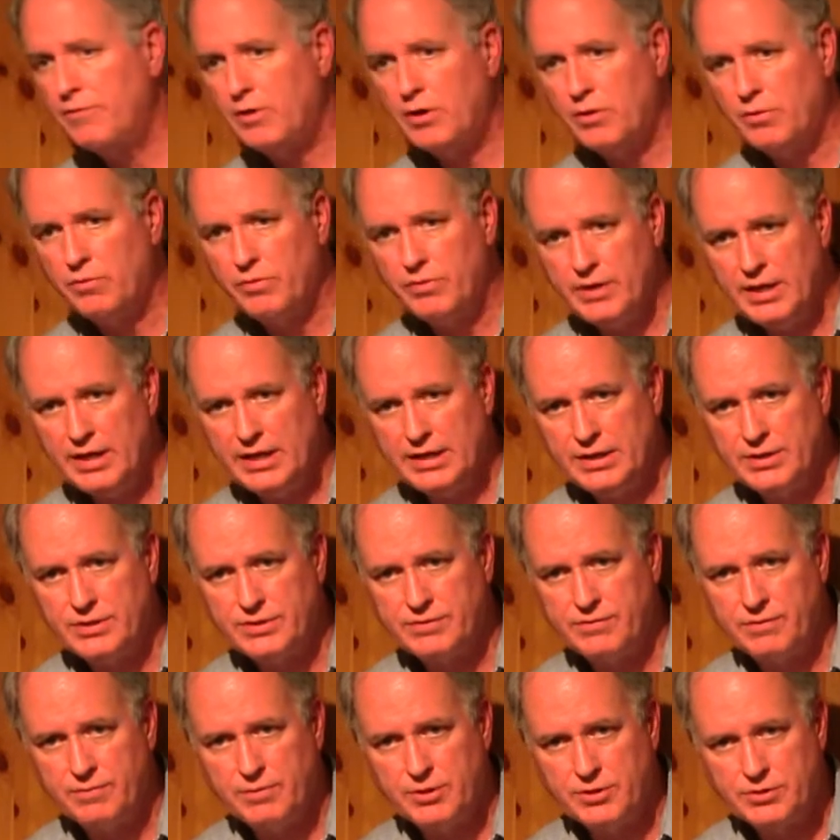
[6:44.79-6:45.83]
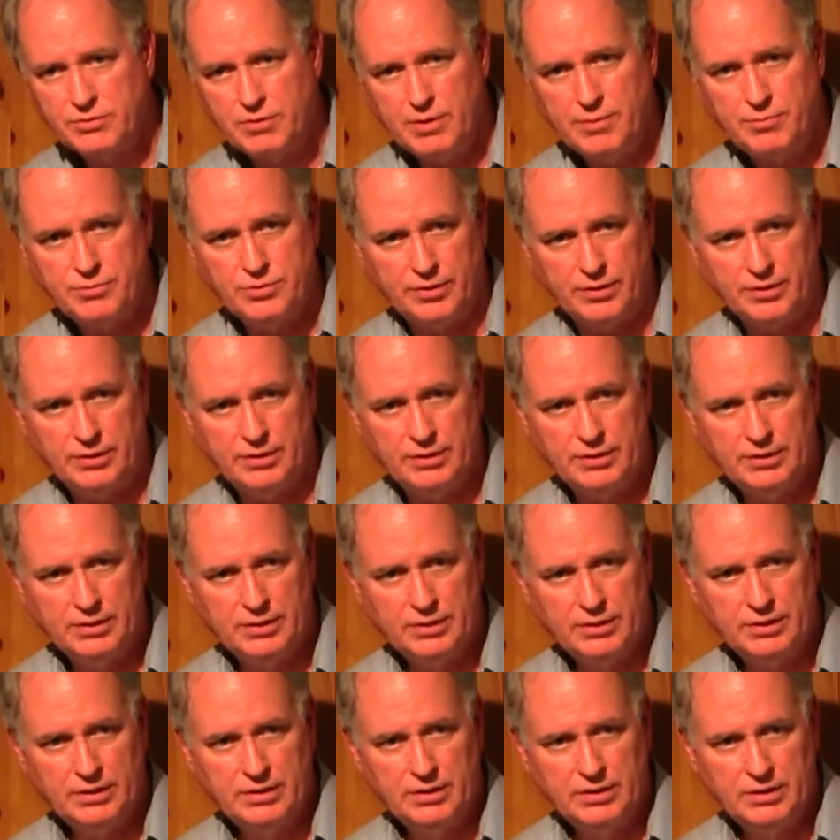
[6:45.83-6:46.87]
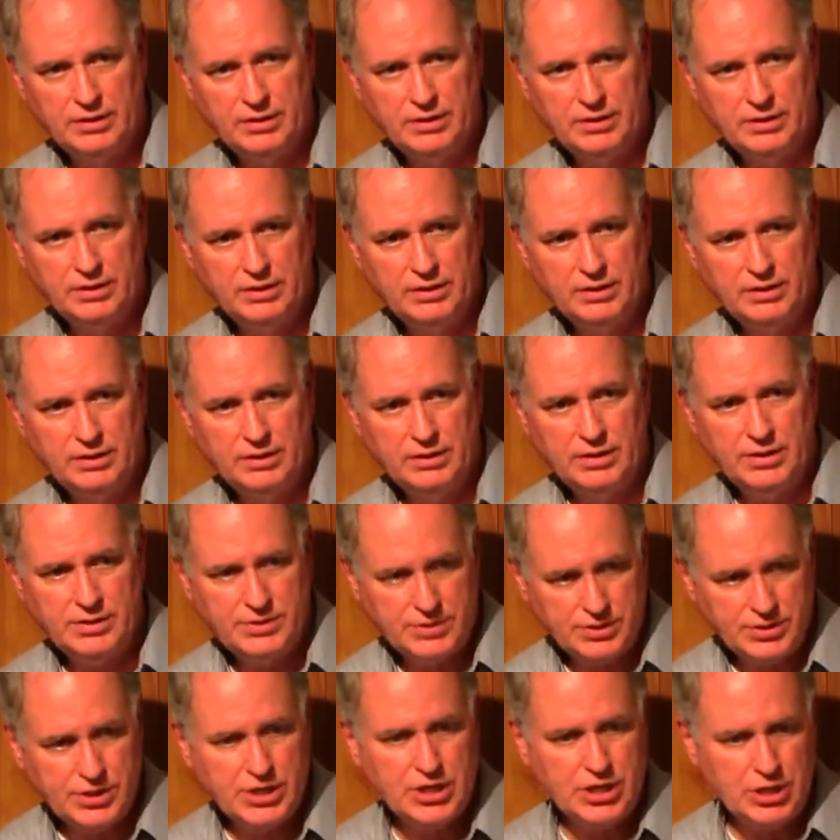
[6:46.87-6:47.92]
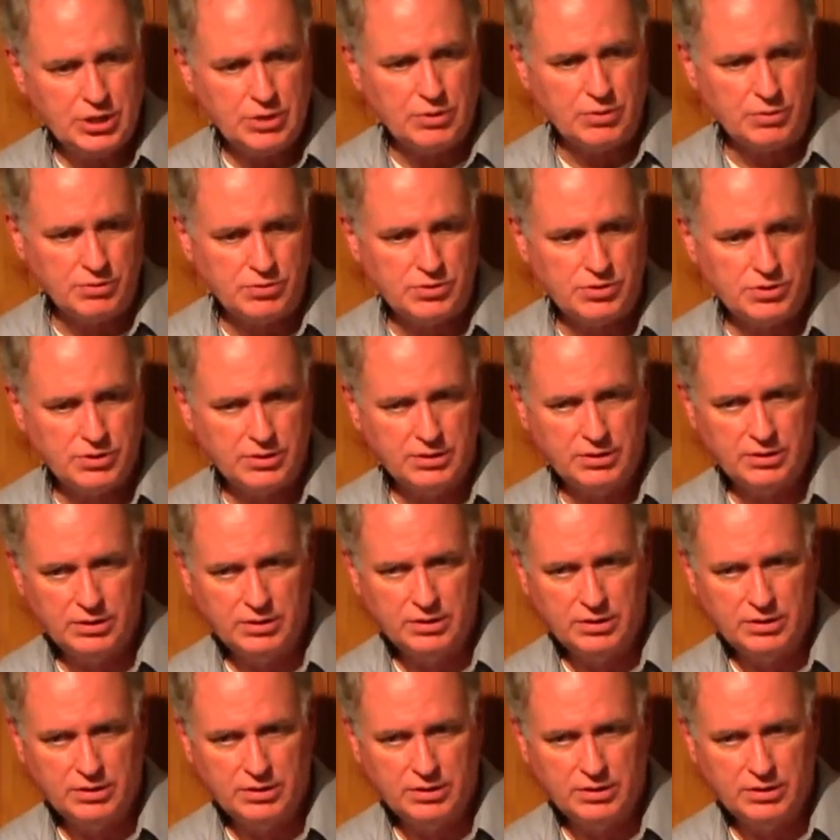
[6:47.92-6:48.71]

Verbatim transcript: on things from the Scripture. This is huge.